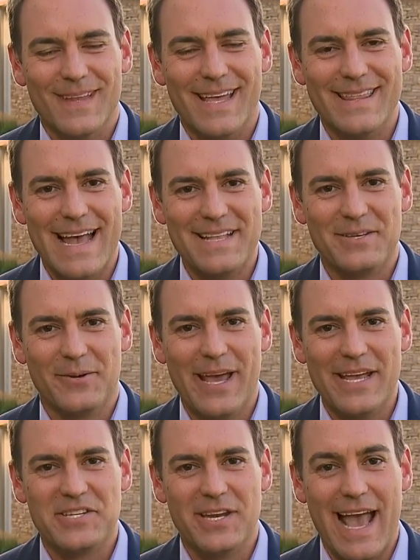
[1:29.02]
And that
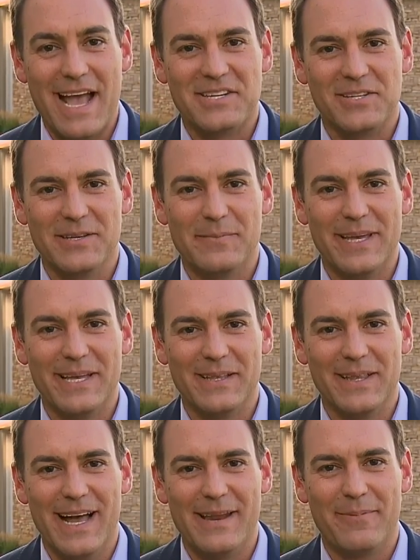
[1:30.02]
donation actually being
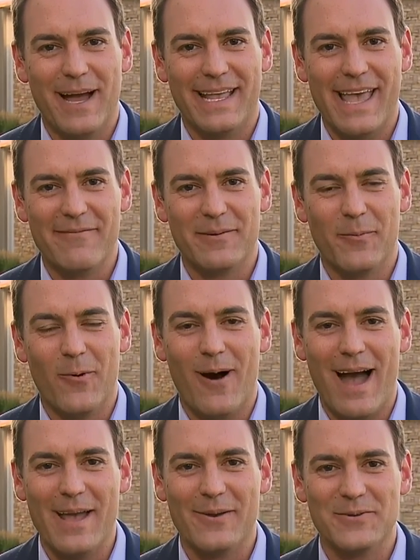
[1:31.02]
led by Kevin
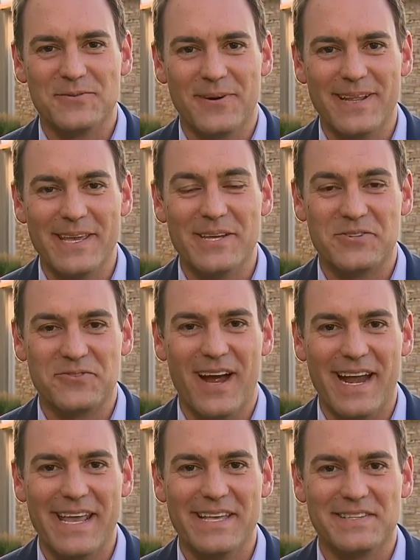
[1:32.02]
Mawai, who is one of the
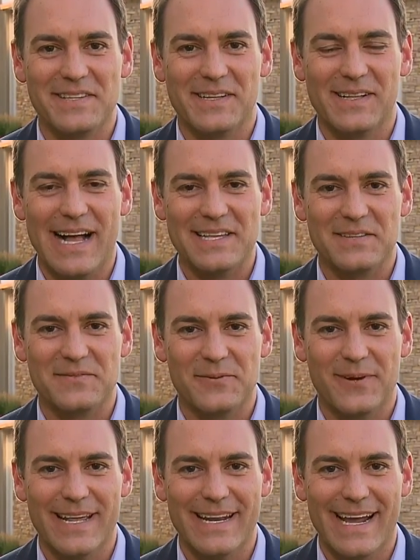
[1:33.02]
enshrinees of the class of
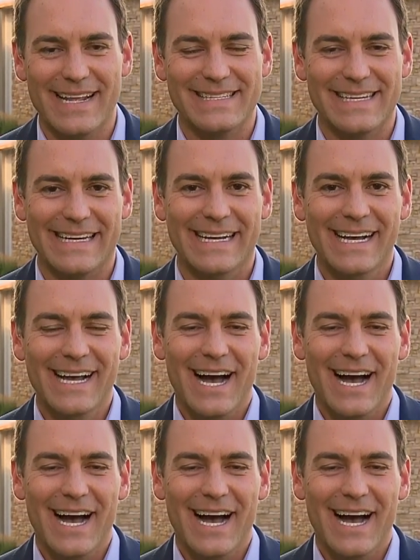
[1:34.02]
2019.